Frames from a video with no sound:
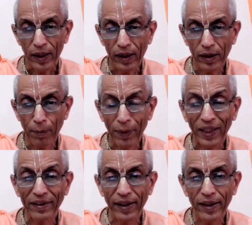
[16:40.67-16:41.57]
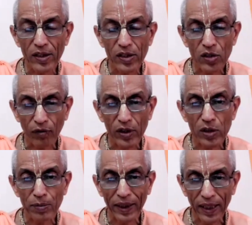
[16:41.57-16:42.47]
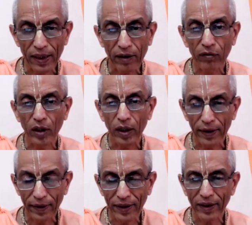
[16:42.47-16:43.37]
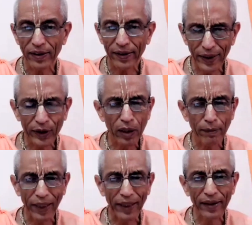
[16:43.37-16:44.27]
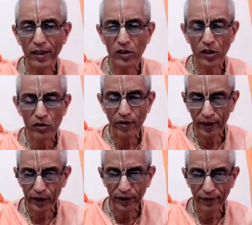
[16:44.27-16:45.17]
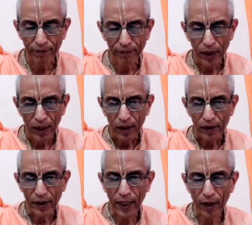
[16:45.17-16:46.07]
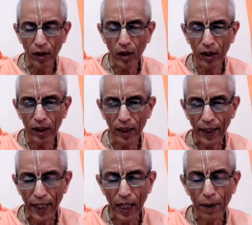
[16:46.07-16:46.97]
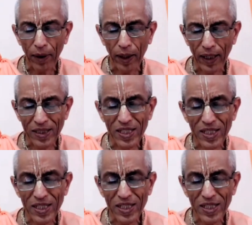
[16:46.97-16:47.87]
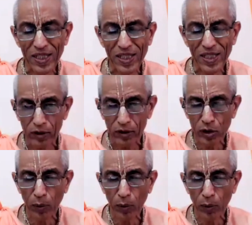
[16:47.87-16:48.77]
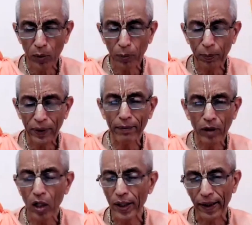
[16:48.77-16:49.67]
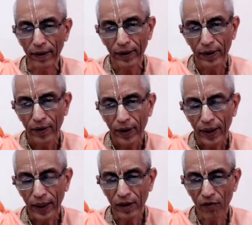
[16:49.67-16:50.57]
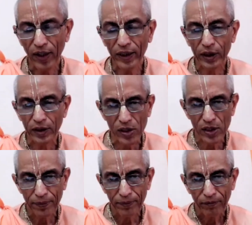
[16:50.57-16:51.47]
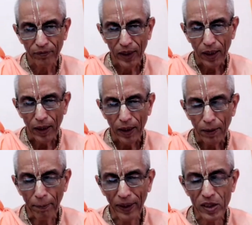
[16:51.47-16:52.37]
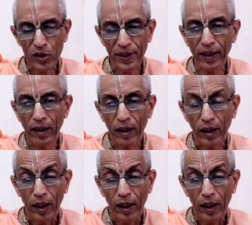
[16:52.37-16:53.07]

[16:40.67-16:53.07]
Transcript: in the maintenance of this material world, in the creation, maintenance, destruction. They are all assisting the Supreme Lord in the functions. But still,